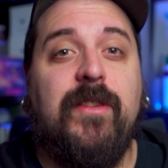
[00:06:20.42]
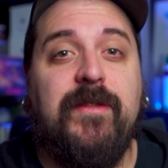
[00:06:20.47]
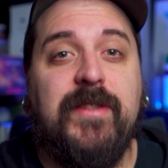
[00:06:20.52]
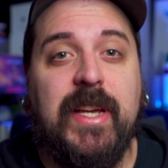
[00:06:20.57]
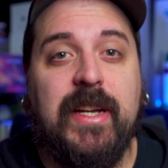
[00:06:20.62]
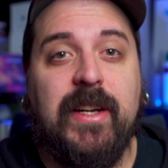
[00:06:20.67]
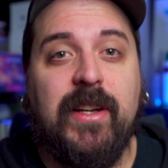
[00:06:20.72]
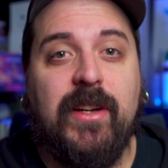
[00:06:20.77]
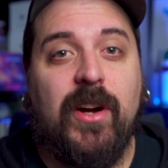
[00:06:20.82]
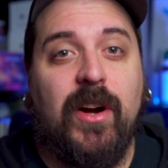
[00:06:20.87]
of
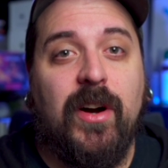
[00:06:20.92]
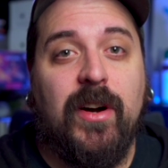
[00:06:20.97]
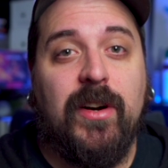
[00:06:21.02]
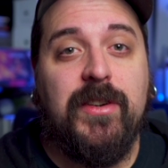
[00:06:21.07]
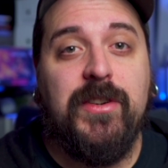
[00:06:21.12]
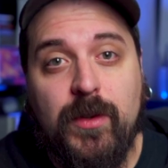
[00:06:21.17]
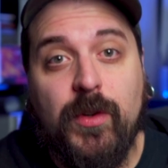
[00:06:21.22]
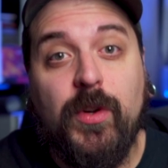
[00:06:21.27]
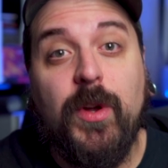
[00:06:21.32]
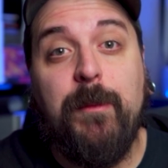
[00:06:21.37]

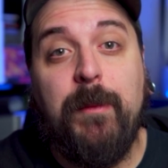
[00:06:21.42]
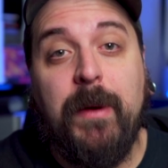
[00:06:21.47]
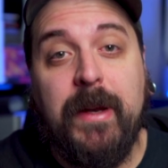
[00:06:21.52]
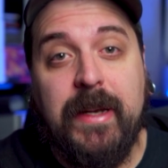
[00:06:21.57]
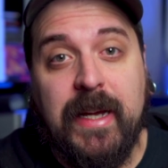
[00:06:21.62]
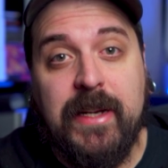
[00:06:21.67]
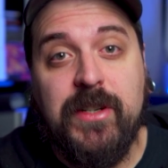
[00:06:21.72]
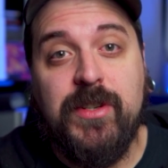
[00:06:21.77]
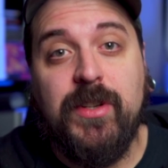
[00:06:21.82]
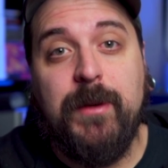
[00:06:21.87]
Zendikar, you could
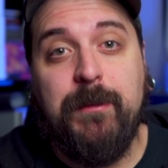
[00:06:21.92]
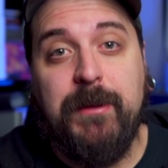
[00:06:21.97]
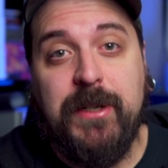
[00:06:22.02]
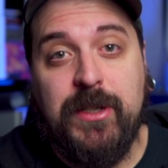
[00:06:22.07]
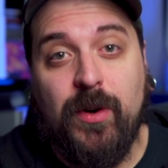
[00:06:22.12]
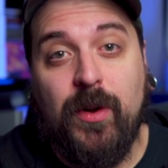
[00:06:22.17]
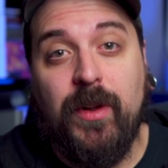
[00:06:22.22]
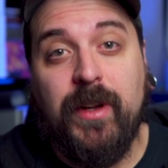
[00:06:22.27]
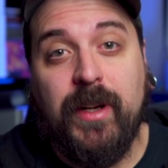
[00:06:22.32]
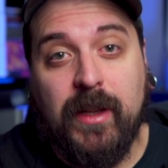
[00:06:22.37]
potentially be
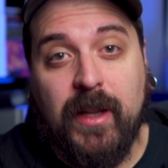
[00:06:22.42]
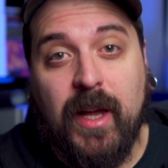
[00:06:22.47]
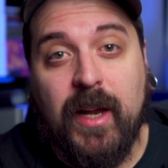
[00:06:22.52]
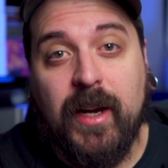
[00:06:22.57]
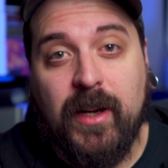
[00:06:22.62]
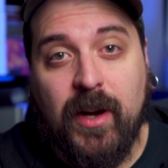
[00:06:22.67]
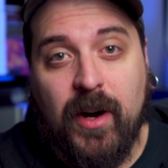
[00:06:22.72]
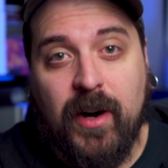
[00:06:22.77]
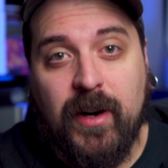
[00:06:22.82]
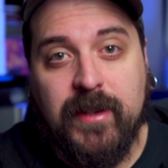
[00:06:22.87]
drawing a
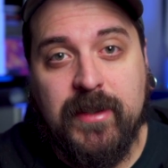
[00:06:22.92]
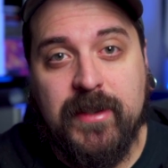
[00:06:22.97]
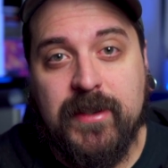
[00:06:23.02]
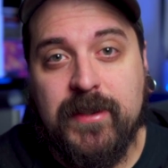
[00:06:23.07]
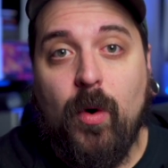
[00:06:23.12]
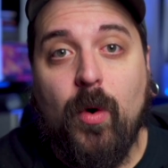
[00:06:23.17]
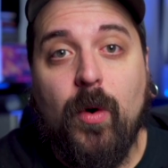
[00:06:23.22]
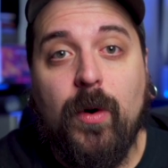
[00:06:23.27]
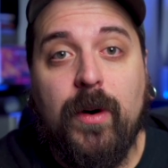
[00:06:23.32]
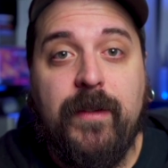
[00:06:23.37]
lot of
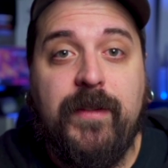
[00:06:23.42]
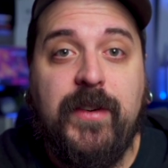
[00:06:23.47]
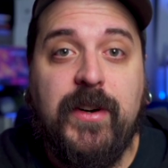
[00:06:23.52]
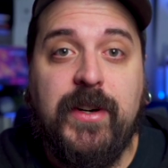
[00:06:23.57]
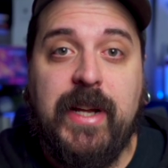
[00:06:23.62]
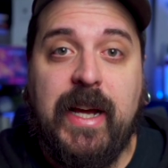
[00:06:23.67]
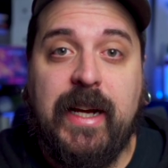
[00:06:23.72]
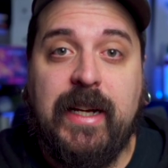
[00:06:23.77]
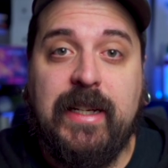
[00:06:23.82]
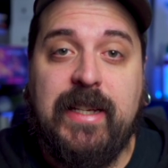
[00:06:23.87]
cards. Or if your
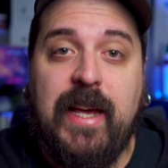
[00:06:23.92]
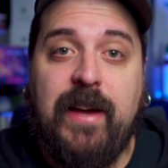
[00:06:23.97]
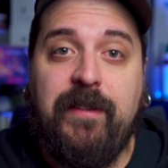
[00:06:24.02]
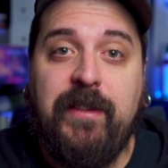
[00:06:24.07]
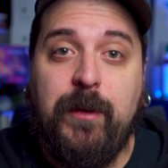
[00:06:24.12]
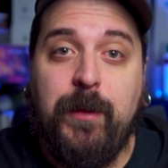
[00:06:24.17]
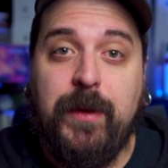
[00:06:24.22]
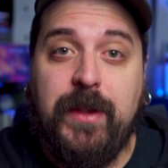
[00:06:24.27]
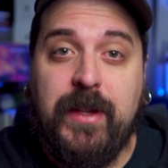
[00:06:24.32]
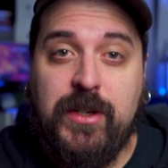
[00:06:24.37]
deck is
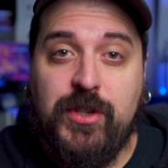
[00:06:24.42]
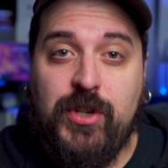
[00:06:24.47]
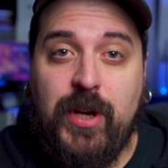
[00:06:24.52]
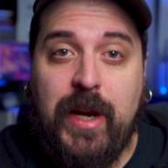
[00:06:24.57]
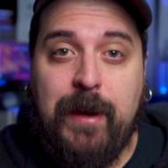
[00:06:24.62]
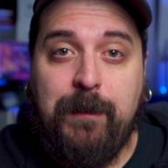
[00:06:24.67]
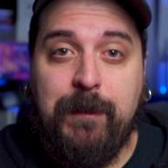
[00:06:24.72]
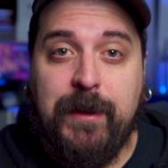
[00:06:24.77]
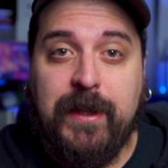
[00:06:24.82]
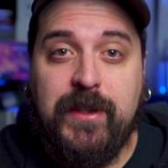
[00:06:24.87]
heavy with
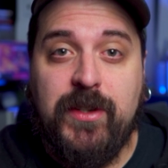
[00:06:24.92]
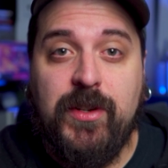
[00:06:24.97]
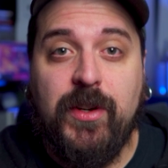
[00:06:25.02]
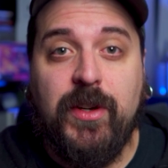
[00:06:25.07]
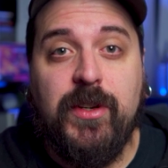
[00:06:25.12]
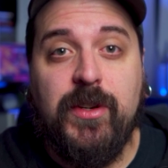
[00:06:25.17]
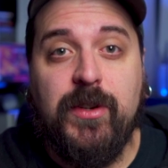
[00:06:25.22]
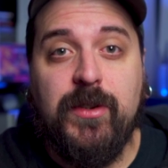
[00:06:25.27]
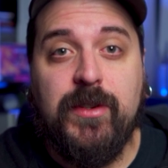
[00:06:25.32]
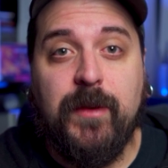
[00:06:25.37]
enchantments, you
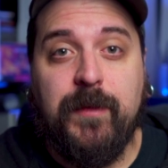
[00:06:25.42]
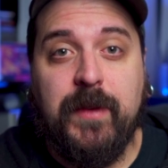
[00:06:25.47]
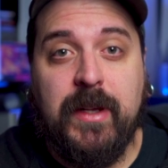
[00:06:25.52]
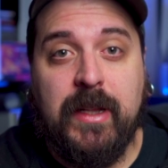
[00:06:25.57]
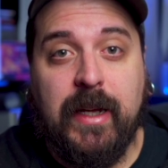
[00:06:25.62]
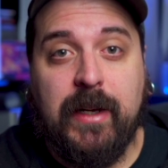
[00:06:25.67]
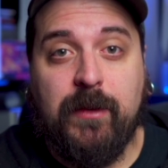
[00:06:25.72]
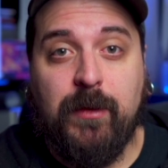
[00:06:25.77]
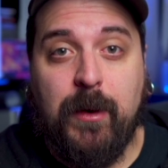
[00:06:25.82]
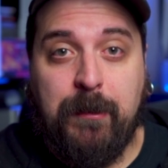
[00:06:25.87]
could use something
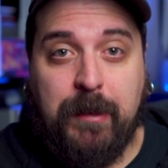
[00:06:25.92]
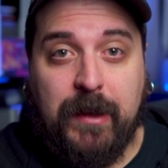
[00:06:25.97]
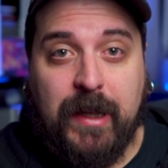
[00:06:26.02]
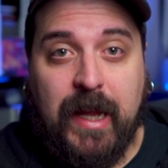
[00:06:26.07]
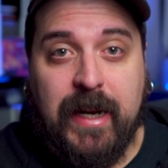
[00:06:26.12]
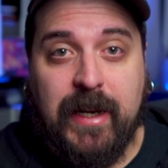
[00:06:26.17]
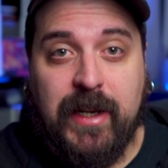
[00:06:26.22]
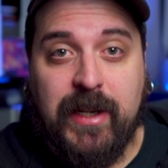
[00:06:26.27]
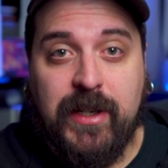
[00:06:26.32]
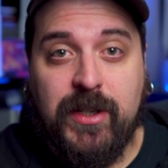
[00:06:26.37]
like
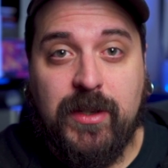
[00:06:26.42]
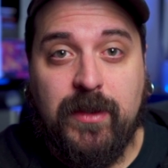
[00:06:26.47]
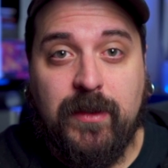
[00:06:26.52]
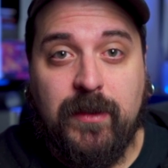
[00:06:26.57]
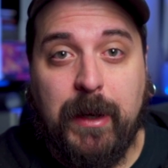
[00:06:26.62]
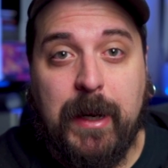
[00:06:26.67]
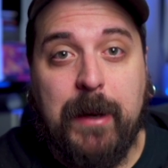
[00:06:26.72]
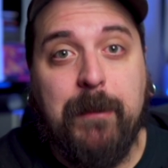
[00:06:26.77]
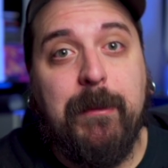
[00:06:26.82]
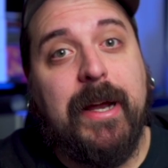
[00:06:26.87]
Replenish,
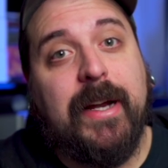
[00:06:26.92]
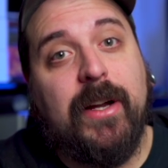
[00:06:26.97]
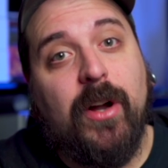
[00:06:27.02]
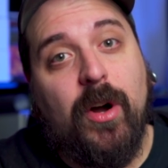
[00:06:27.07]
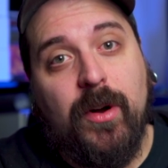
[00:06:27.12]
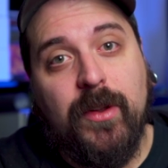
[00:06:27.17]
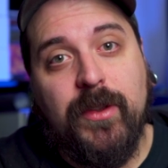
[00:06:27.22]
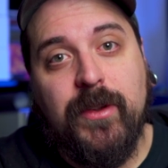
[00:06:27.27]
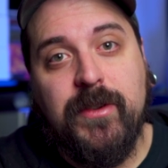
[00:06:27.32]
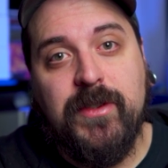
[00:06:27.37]
bringing back
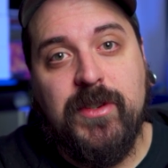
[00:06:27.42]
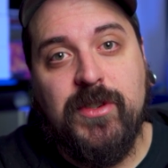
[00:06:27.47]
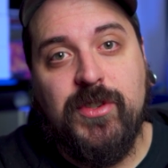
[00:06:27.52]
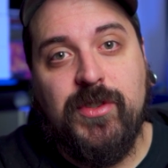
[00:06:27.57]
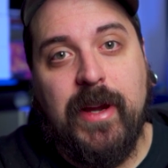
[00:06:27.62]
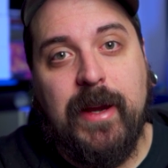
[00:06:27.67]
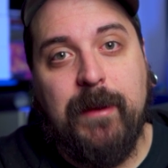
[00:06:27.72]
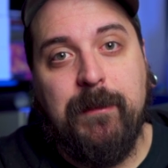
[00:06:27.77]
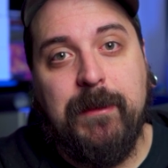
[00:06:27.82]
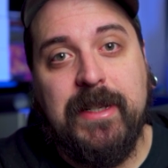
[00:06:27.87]
all those
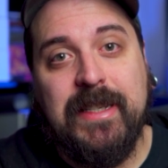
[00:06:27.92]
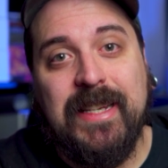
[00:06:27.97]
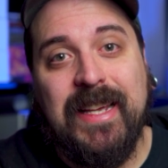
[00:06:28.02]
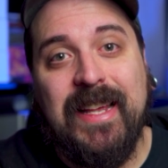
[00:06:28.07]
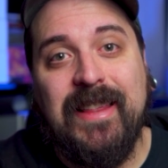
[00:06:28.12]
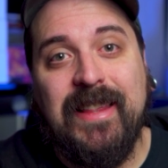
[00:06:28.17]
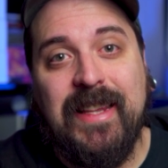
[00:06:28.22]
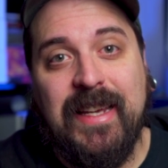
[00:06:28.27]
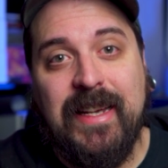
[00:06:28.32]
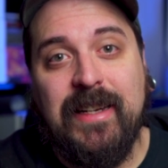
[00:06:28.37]
enchantments
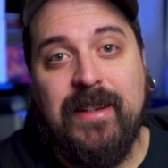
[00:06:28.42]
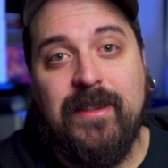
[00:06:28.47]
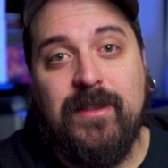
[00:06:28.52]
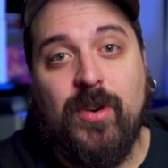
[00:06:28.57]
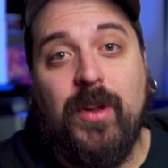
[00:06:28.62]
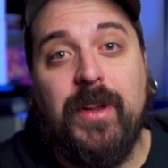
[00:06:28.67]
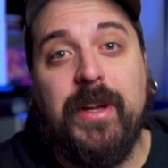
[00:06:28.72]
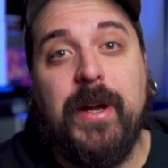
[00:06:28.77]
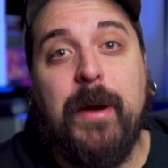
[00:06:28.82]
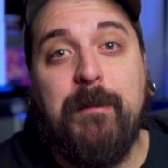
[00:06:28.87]
and then
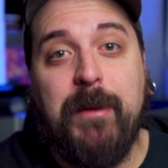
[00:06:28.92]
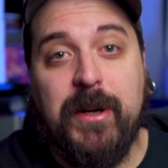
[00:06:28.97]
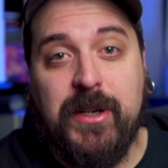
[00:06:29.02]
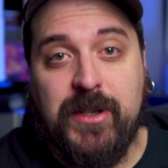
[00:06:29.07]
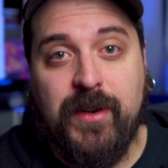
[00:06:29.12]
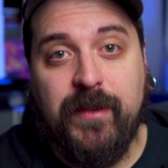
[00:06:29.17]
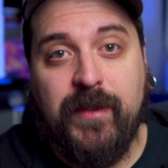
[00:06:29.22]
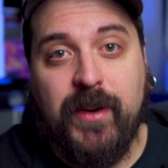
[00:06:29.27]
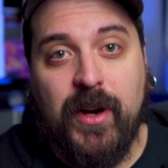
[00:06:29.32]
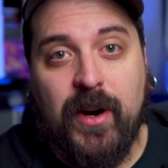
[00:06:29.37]
drawing a
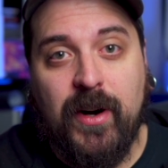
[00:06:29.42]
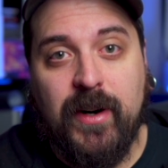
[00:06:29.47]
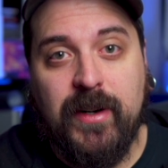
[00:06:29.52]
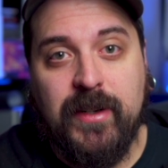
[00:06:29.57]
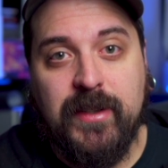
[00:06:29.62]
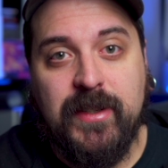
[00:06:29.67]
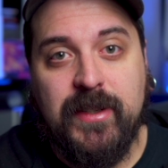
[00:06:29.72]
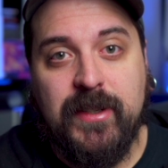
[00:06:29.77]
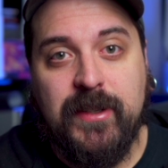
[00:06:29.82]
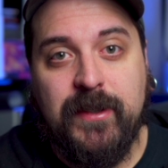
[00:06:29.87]
bunch of cards.